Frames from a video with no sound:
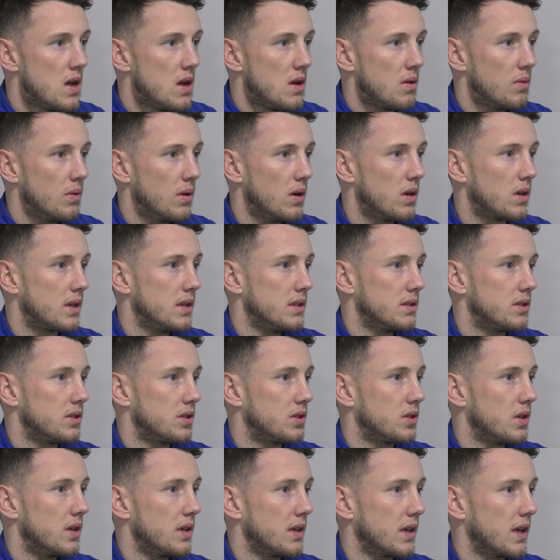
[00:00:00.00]
we're looking to
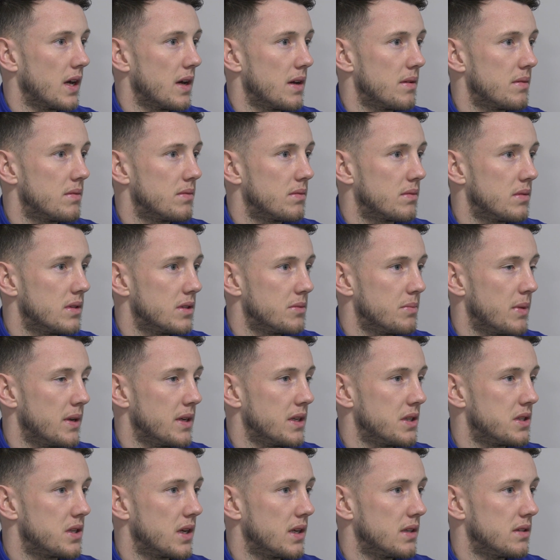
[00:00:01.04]
try and get as
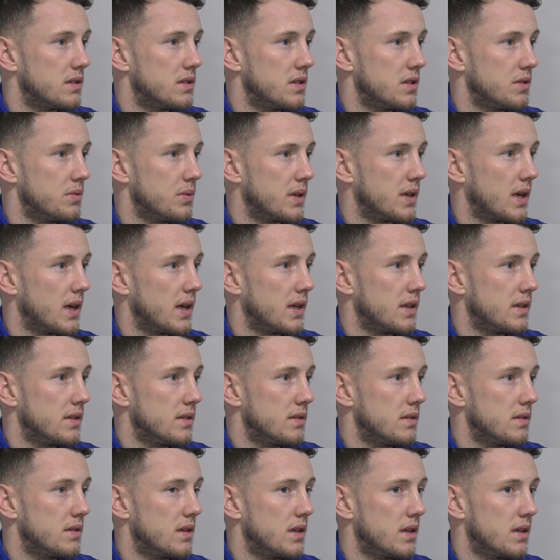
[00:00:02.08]
many chances as we
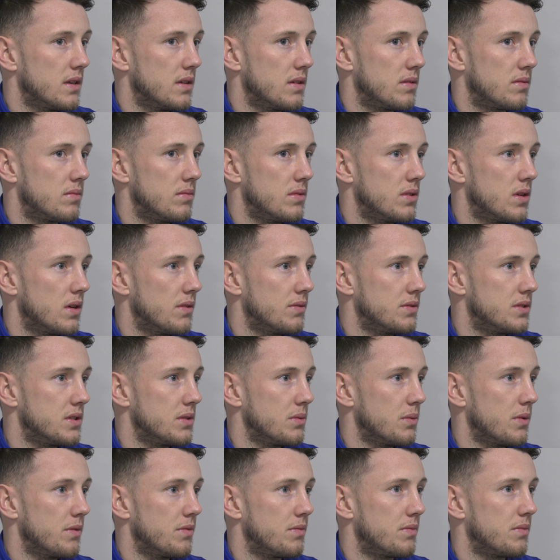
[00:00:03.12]
can, and obviously
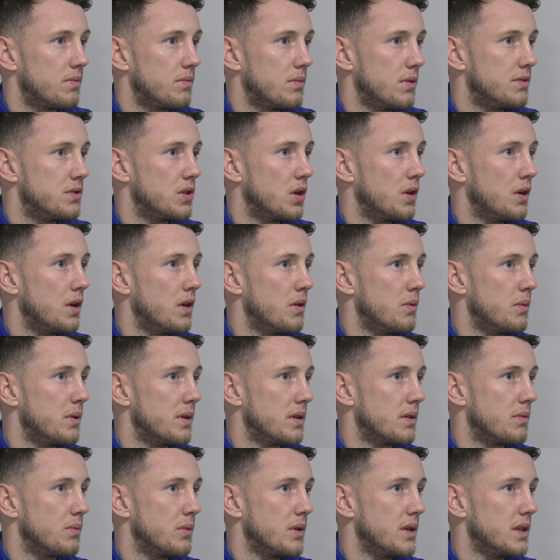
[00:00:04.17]
with
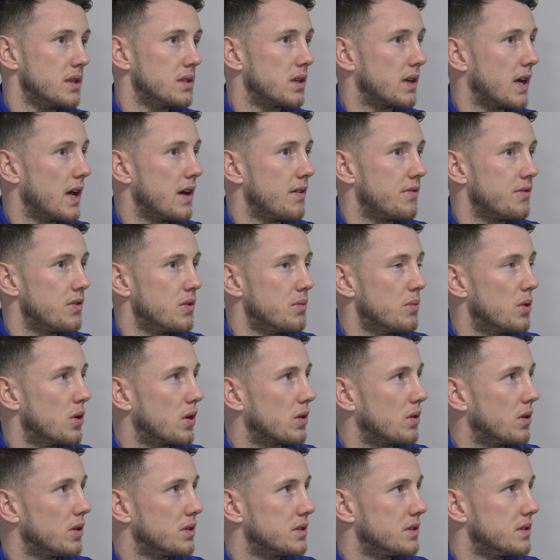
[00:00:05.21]
Jono we need to get a few more
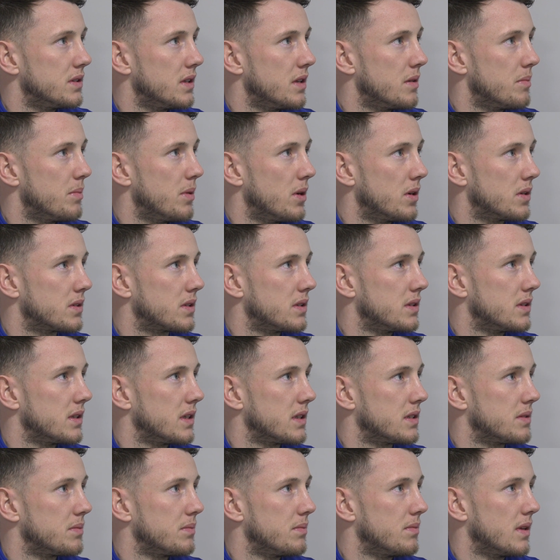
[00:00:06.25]
crosses in the box
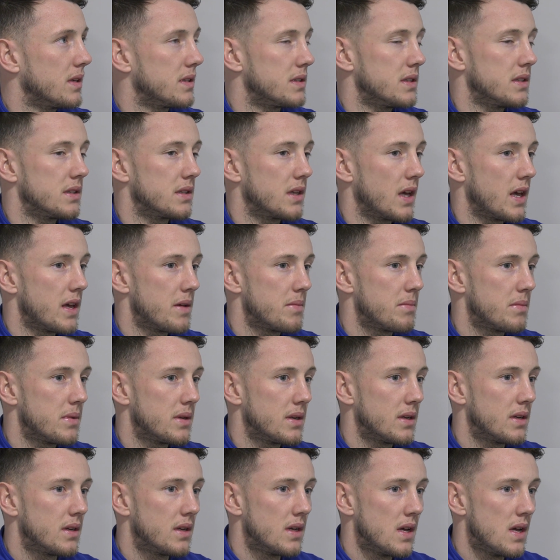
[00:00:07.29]
because that's his game,
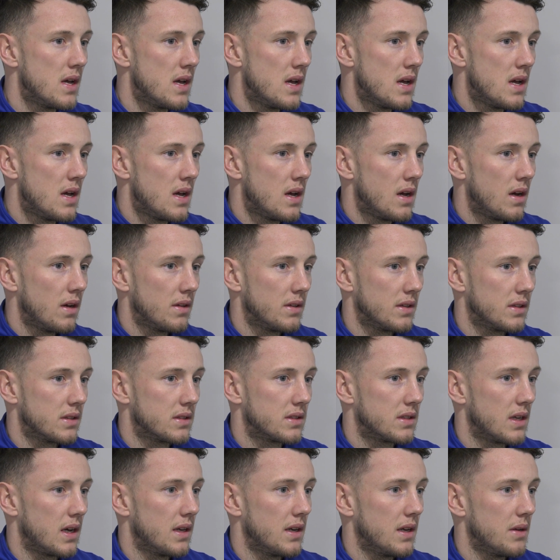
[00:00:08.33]
and I think
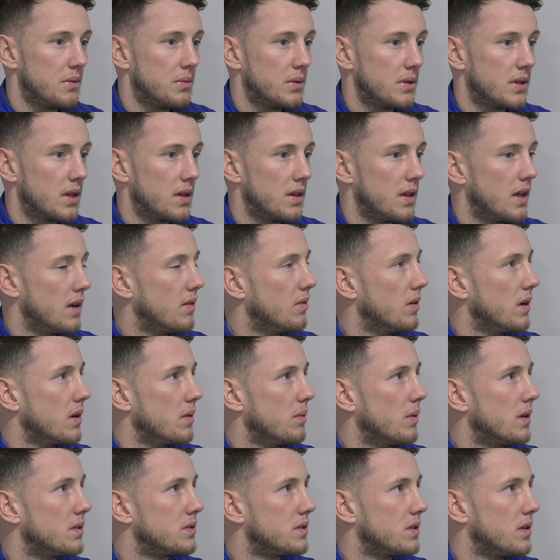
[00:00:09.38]
Saturday we've done that really
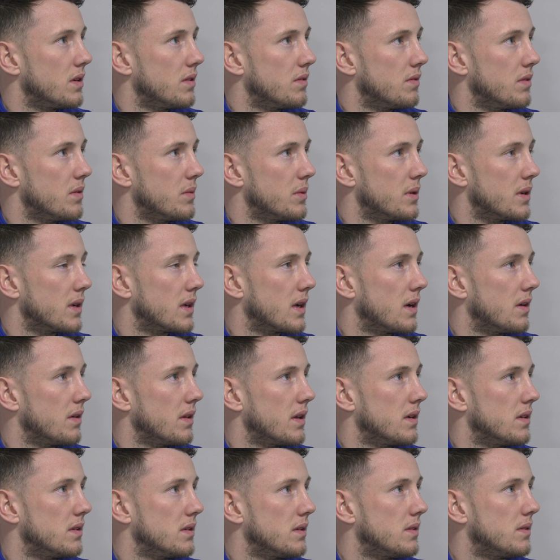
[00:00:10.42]
well, so hopefully we can carry that
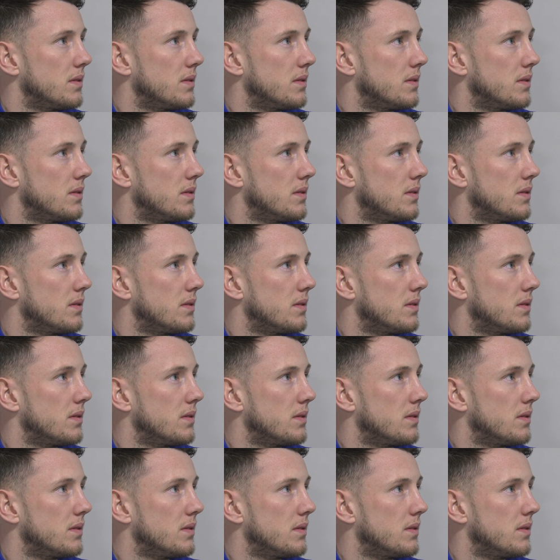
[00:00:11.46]
on.